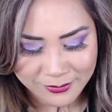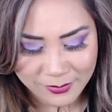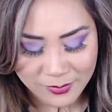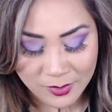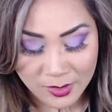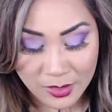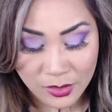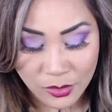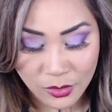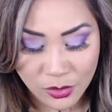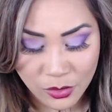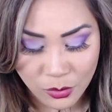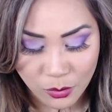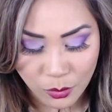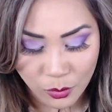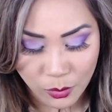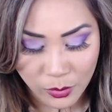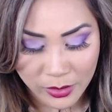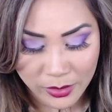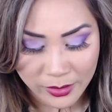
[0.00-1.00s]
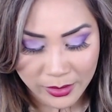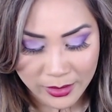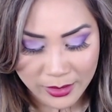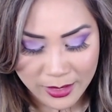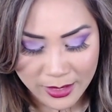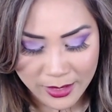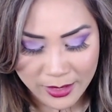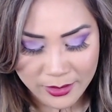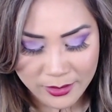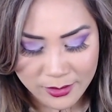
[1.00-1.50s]
This looks really
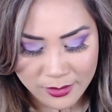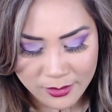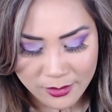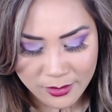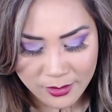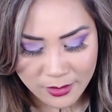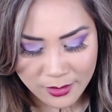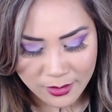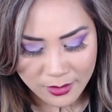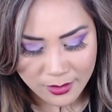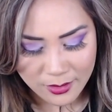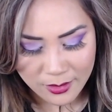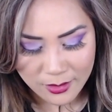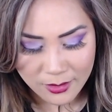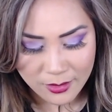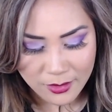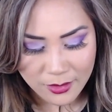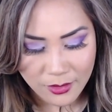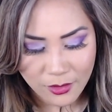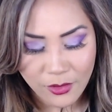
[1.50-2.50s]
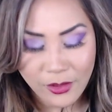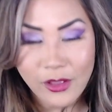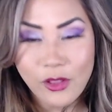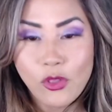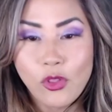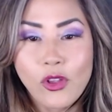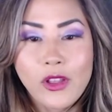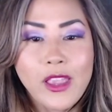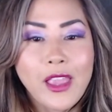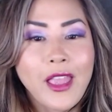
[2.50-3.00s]
nice. Like,
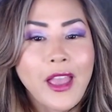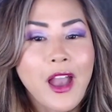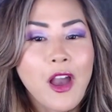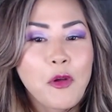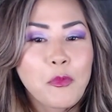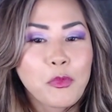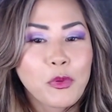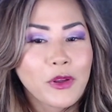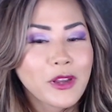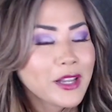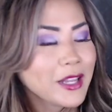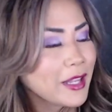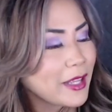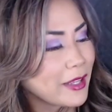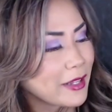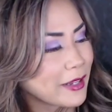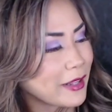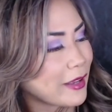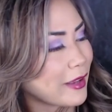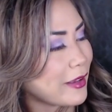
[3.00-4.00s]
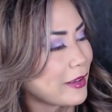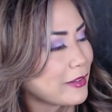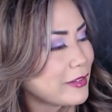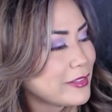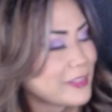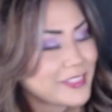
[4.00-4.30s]
look at how pretty it is.